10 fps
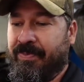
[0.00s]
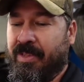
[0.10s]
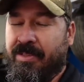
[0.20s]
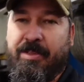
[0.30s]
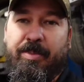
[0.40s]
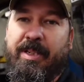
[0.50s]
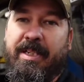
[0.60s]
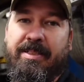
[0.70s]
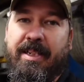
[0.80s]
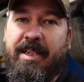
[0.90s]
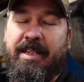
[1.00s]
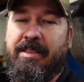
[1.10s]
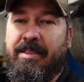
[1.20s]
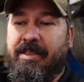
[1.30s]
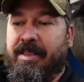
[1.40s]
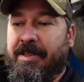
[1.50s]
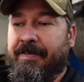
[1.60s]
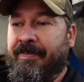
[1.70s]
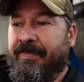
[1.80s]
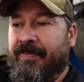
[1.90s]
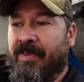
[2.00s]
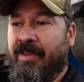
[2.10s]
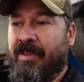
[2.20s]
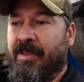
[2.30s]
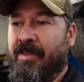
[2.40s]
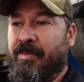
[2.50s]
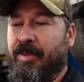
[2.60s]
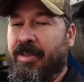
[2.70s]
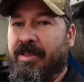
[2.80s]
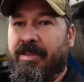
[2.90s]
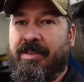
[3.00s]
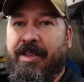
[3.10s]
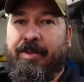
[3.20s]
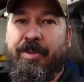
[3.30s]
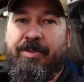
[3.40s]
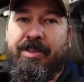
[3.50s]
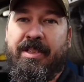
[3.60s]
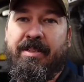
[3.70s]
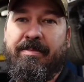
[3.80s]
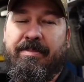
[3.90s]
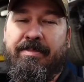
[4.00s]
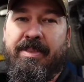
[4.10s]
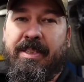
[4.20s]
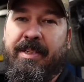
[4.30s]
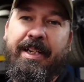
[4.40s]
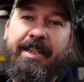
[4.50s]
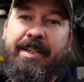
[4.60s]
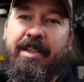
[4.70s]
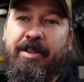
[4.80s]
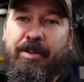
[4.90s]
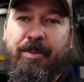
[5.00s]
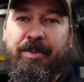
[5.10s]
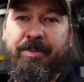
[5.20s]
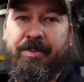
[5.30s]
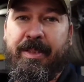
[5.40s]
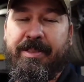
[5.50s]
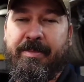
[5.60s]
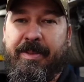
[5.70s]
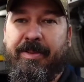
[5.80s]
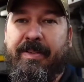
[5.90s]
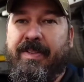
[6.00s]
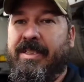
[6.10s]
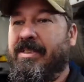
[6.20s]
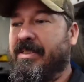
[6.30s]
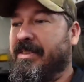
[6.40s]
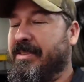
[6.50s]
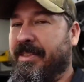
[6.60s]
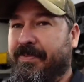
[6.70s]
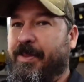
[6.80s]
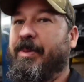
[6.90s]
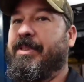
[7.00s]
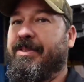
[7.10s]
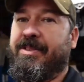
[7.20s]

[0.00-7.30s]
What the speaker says: Super nice guy, young guy, but he rolls up and said they got a call about somebody revving engines and stuff up here.